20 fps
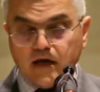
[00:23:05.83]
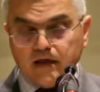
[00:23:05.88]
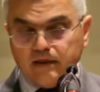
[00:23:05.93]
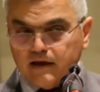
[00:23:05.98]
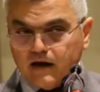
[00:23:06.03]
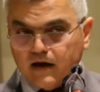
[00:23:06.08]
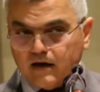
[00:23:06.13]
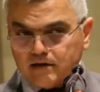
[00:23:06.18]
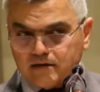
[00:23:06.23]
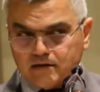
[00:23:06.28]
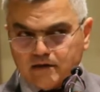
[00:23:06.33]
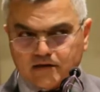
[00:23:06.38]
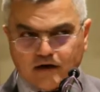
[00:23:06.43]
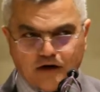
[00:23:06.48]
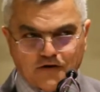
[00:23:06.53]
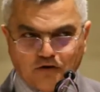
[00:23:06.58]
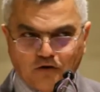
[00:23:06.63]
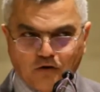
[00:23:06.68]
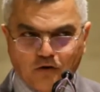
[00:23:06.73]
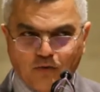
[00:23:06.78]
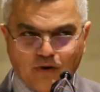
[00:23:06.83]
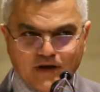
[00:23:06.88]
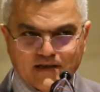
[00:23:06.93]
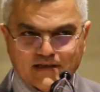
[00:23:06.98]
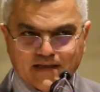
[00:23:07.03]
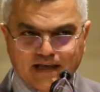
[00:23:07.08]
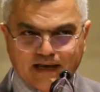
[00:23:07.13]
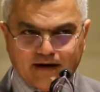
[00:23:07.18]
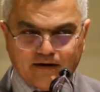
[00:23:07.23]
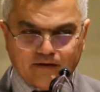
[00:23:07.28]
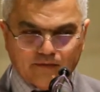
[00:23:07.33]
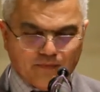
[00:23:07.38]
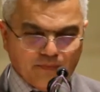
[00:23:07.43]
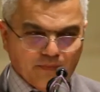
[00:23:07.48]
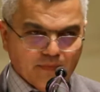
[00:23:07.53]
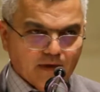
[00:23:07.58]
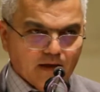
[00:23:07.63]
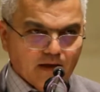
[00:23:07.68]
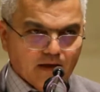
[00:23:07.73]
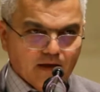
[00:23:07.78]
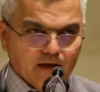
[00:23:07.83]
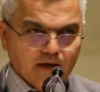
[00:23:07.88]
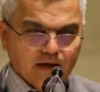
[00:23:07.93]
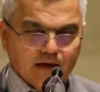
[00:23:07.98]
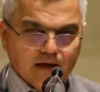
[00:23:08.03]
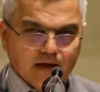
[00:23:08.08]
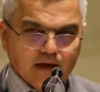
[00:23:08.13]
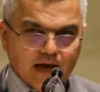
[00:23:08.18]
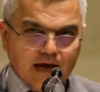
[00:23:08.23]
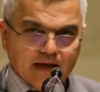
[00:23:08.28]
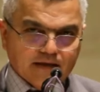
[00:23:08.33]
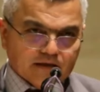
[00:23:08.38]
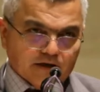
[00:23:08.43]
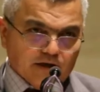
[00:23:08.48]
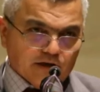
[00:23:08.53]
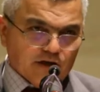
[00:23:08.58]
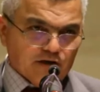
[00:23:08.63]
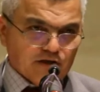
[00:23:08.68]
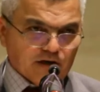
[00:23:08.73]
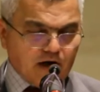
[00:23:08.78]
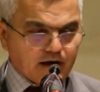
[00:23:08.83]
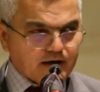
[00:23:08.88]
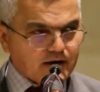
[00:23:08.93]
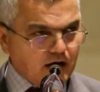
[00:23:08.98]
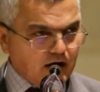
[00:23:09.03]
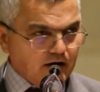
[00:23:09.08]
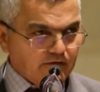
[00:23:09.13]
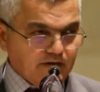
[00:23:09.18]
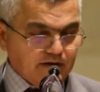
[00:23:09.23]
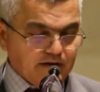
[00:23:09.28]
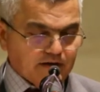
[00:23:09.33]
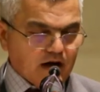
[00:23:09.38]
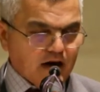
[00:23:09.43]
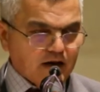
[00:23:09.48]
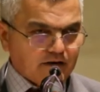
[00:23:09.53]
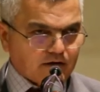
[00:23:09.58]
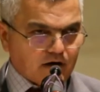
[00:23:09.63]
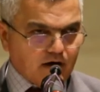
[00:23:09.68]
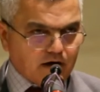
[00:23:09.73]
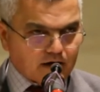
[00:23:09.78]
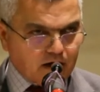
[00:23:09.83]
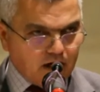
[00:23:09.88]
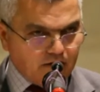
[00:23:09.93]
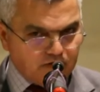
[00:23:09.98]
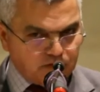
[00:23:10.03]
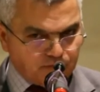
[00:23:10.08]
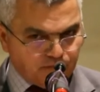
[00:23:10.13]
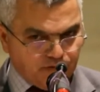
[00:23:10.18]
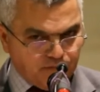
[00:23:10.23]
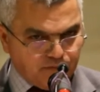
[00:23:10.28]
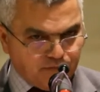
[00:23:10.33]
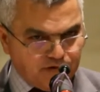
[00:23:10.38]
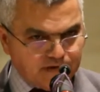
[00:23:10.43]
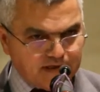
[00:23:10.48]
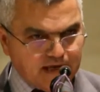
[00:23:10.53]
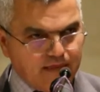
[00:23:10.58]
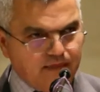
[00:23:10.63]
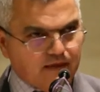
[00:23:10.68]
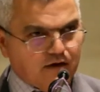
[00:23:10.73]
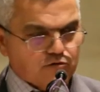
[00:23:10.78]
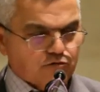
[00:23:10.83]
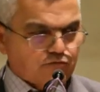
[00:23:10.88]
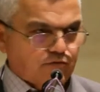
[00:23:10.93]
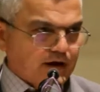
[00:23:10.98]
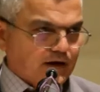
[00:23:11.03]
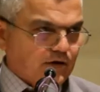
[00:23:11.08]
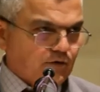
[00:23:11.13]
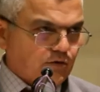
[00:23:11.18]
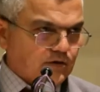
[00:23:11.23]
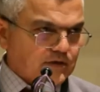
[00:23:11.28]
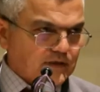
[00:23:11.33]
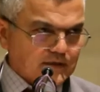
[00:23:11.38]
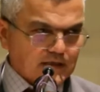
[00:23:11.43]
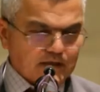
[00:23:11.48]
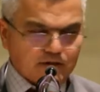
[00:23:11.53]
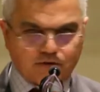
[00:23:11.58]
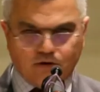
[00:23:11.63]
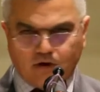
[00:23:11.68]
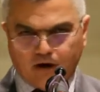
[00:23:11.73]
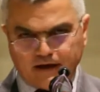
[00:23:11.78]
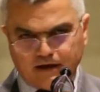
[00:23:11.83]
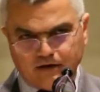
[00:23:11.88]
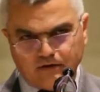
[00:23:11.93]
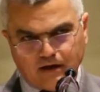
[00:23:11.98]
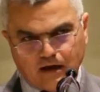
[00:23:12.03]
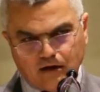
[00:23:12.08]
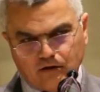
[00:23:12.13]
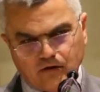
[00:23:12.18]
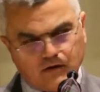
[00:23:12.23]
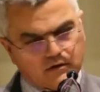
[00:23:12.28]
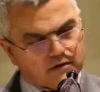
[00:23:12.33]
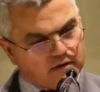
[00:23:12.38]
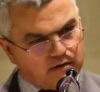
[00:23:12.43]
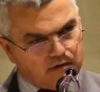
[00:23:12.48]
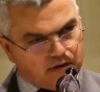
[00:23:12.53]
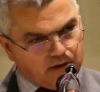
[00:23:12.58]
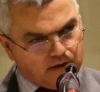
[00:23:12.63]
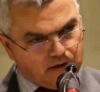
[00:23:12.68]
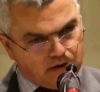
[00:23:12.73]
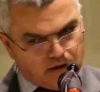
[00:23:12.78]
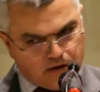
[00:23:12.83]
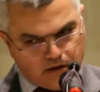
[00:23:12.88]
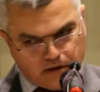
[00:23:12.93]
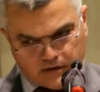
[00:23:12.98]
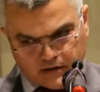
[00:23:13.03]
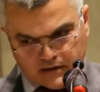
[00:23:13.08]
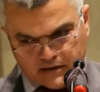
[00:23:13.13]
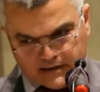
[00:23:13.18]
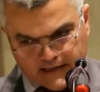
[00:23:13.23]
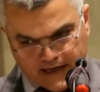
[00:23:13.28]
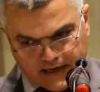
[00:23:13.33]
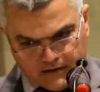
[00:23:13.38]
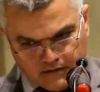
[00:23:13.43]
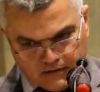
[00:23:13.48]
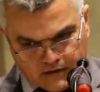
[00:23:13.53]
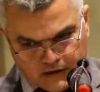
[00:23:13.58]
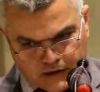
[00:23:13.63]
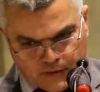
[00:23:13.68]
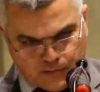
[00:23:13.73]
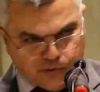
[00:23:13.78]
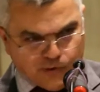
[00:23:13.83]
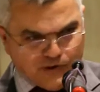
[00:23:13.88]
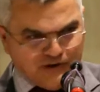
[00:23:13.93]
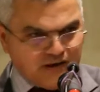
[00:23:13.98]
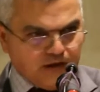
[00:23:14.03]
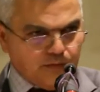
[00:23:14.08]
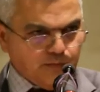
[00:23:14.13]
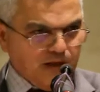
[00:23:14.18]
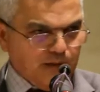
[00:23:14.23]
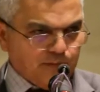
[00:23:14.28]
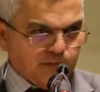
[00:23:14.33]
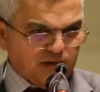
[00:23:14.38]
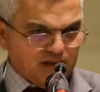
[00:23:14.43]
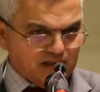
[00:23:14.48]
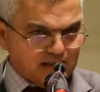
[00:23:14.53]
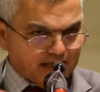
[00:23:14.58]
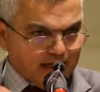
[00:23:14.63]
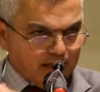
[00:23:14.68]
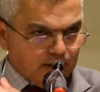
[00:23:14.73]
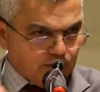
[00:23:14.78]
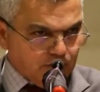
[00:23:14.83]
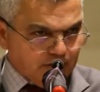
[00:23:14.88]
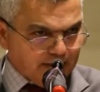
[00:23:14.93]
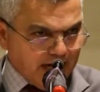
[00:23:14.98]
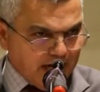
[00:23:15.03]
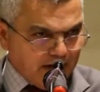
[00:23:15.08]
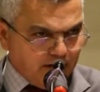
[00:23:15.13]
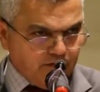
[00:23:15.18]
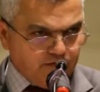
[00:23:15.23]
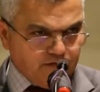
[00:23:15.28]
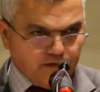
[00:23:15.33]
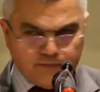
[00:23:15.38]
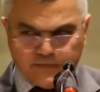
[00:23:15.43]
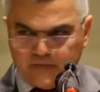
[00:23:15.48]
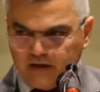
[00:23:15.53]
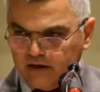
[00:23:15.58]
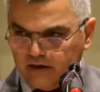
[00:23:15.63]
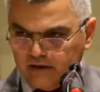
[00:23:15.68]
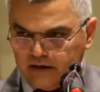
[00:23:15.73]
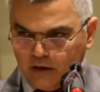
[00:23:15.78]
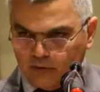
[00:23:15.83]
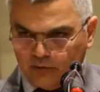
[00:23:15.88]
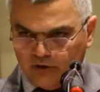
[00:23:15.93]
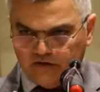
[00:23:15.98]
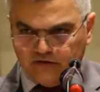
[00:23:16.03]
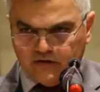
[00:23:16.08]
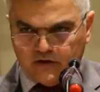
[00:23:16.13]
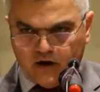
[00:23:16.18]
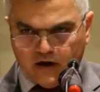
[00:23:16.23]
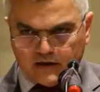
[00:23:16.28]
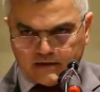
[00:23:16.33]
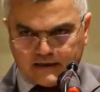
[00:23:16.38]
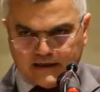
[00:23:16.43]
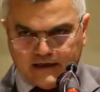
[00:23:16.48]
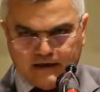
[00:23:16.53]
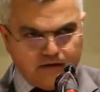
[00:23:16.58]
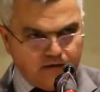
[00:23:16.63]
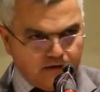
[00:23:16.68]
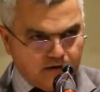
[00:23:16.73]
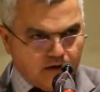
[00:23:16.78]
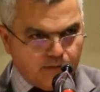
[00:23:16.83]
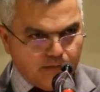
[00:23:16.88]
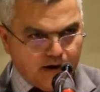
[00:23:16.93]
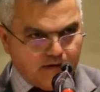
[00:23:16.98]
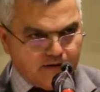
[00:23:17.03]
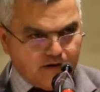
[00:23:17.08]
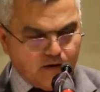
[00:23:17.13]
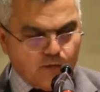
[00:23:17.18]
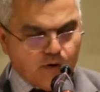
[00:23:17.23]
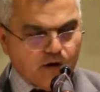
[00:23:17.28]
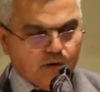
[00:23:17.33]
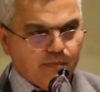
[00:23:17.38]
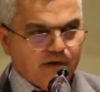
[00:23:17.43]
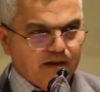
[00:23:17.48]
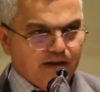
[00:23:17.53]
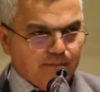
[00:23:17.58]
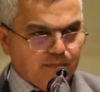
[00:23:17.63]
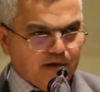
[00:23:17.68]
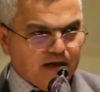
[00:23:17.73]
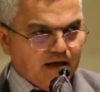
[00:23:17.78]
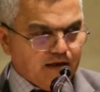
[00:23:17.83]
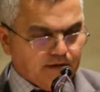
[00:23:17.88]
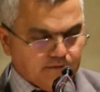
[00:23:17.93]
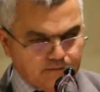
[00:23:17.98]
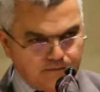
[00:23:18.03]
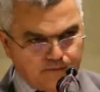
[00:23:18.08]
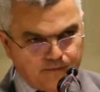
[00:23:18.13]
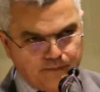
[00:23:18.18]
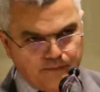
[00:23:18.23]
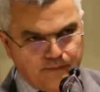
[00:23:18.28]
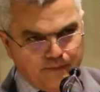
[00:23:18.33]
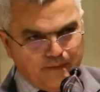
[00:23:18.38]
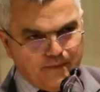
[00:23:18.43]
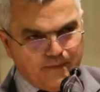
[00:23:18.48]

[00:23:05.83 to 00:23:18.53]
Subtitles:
The answers are not always there. And Turkish archivists present those records to argue that, look, the state deported people, the state took care of them. They were even asking about their well-being.